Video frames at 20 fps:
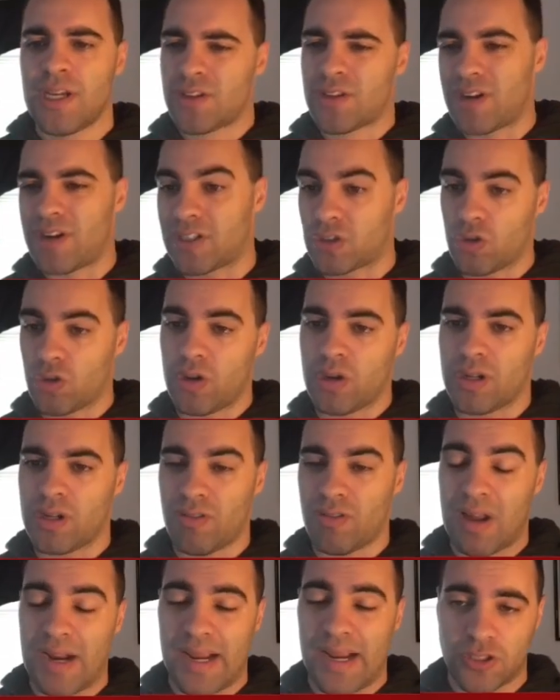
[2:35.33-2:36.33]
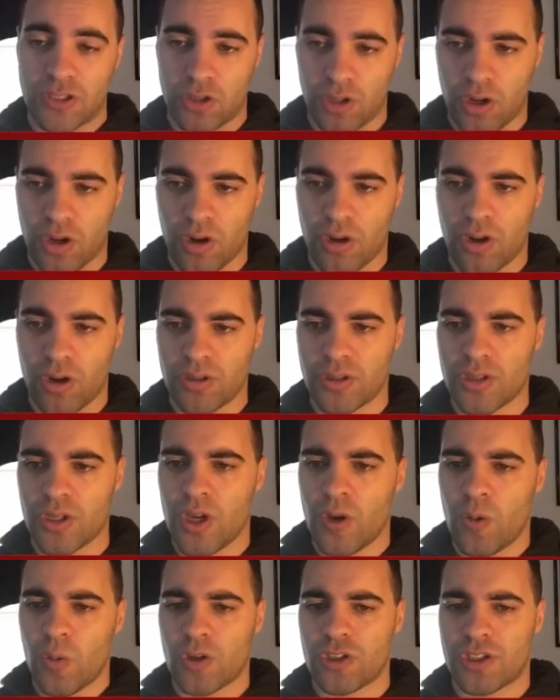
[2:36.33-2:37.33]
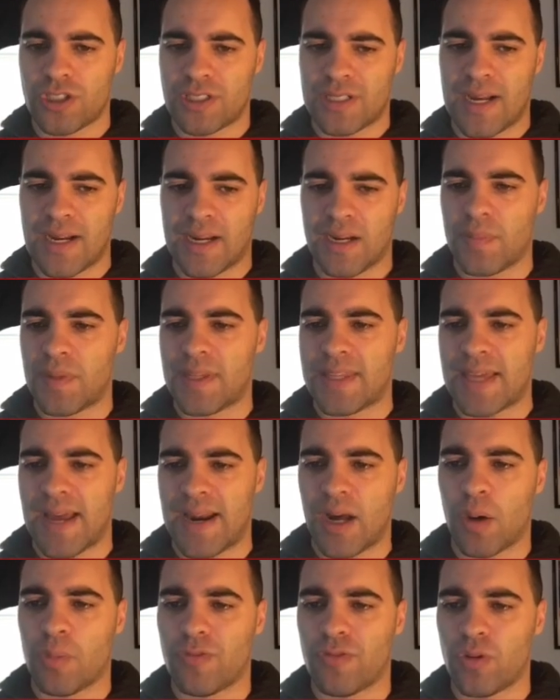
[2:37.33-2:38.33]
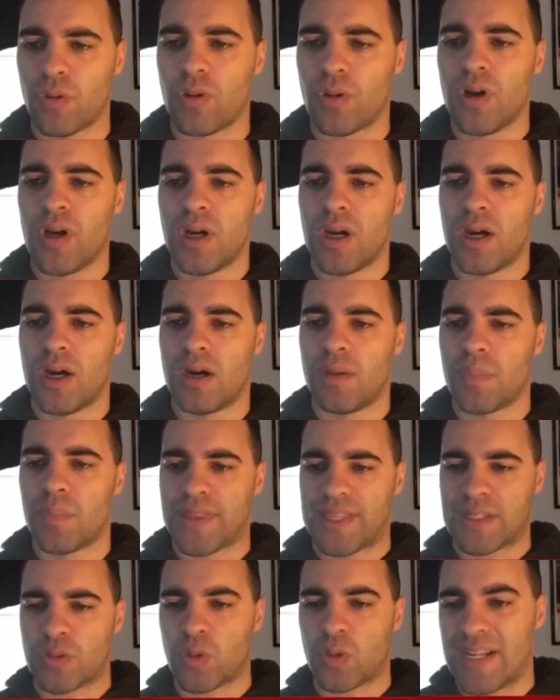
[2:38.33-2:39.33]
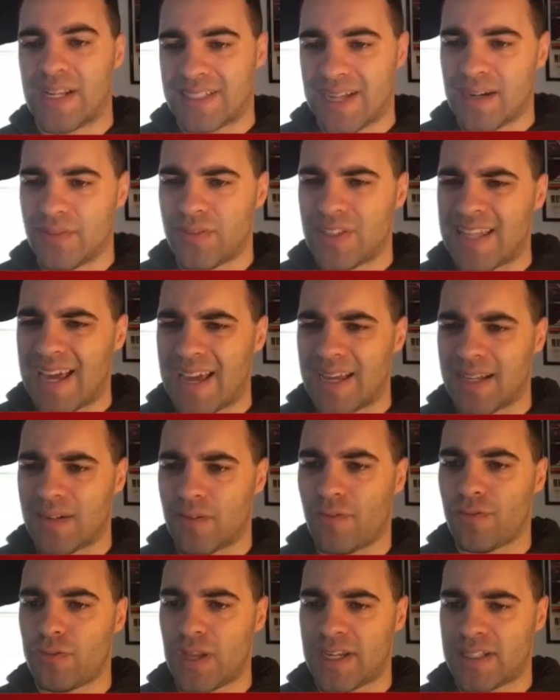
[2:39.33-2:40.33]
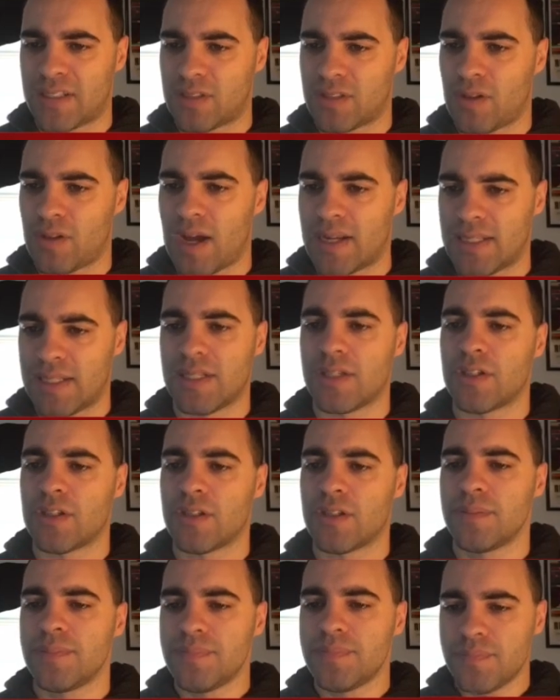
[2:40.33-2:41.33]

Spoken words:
They're not drawing a lot of extra cards, or it's just not going to be that helpful. But that's why it's kind of in that flex slot here.